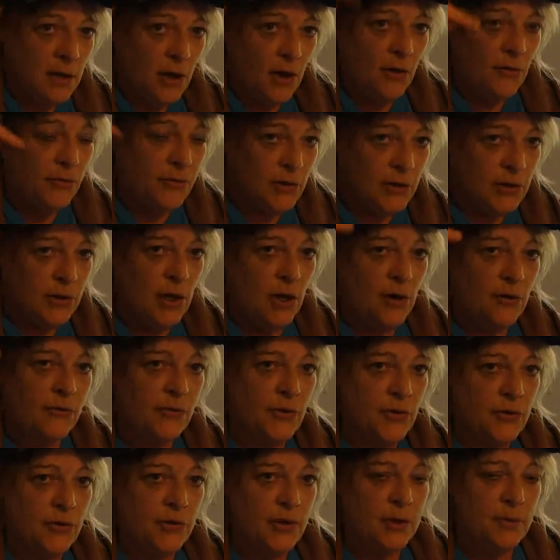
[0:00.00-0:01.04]
over and
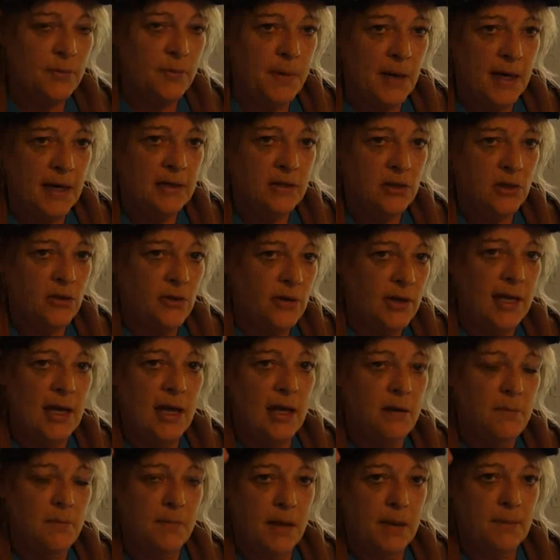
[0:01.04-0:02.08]
over through your brain to
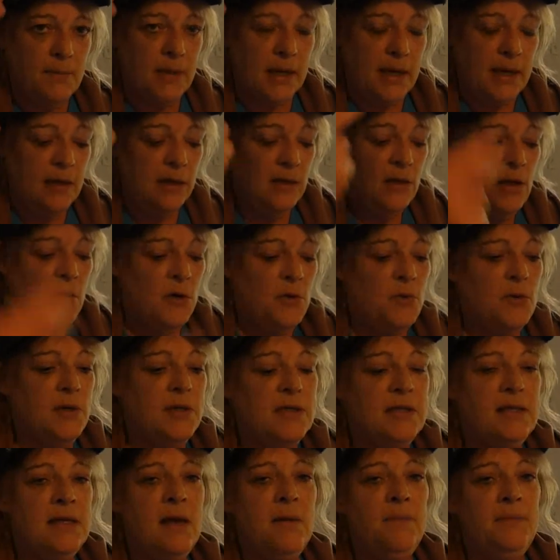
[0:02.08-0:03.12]
create a memory.
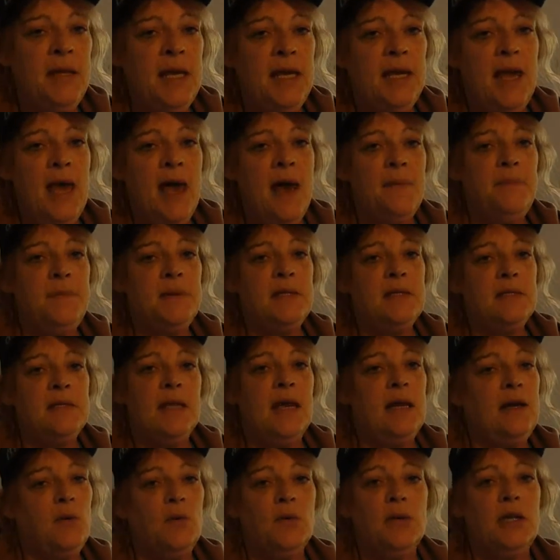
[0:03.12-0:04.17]
When something happens
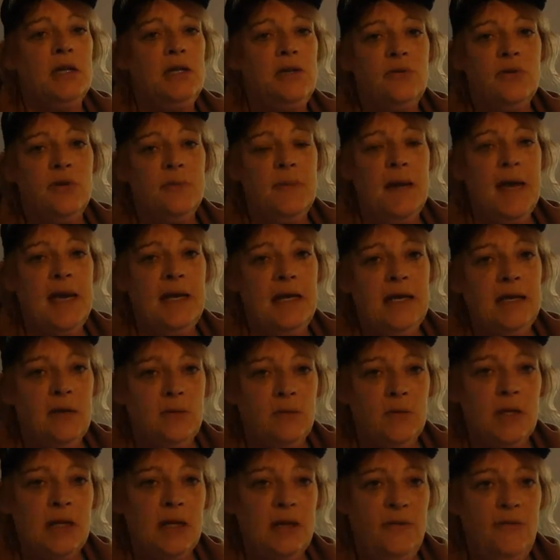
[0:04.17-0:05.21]
like really traumatic
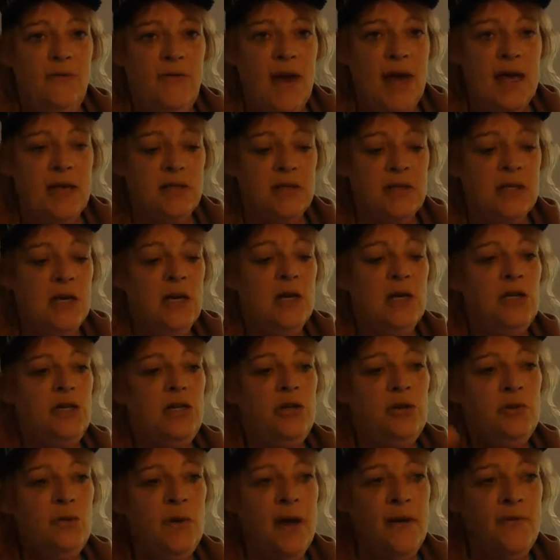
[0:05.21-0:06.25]
and really fast,
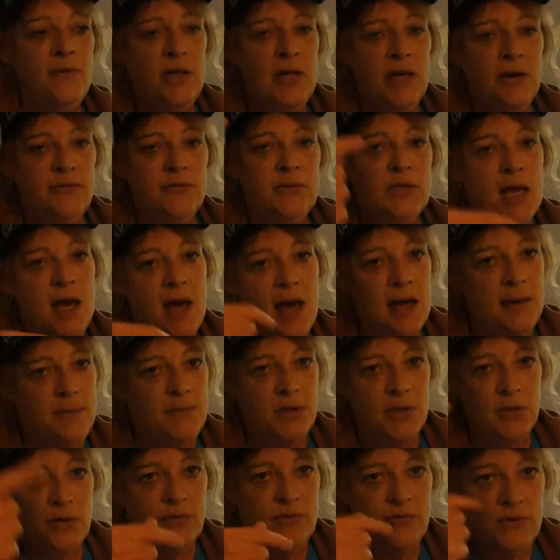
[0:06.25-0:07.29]
you don't have enough
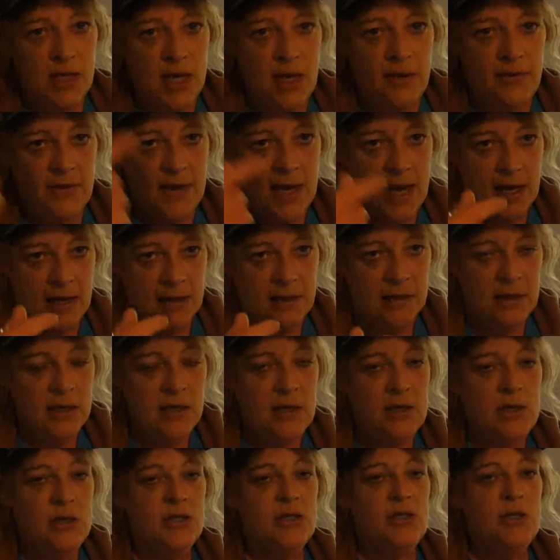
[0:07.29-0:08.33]
time to have done that.
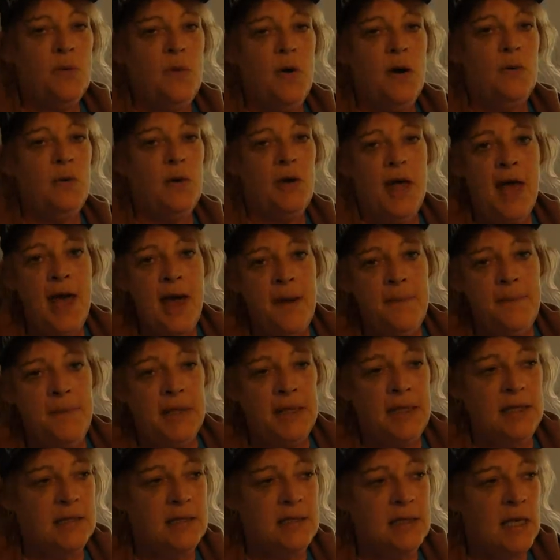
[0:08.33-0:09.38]
So what will
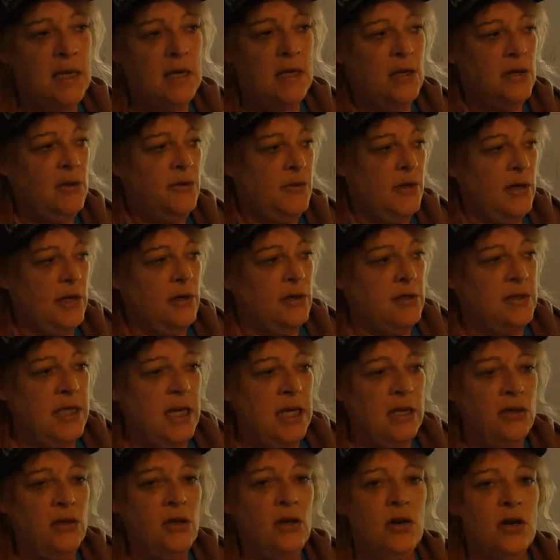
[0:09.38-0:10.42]
happen is there are
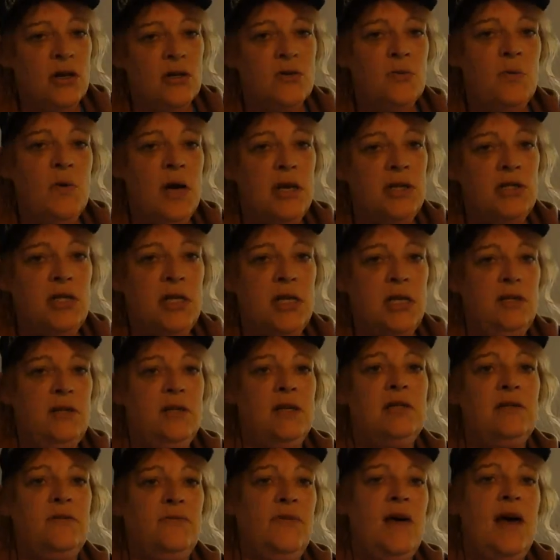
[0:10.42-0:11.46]
ten cars watching
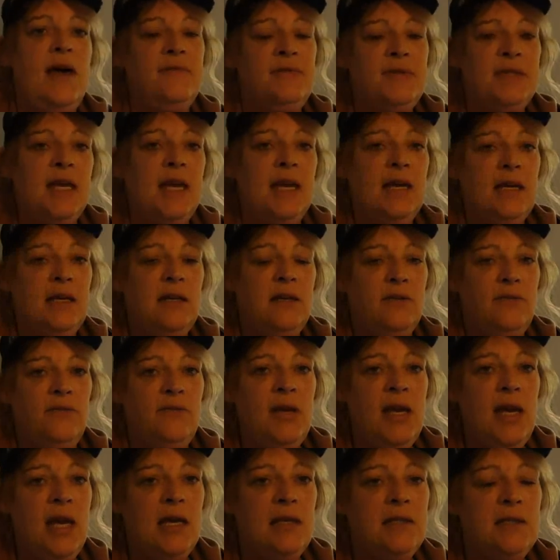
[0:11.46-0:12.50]
this five-second
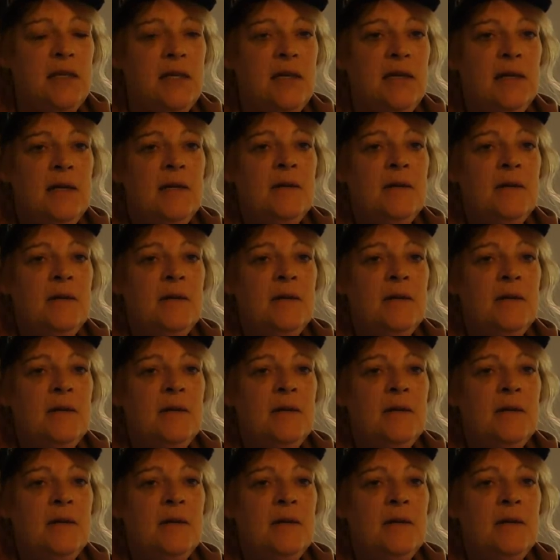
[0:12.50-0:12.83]
event,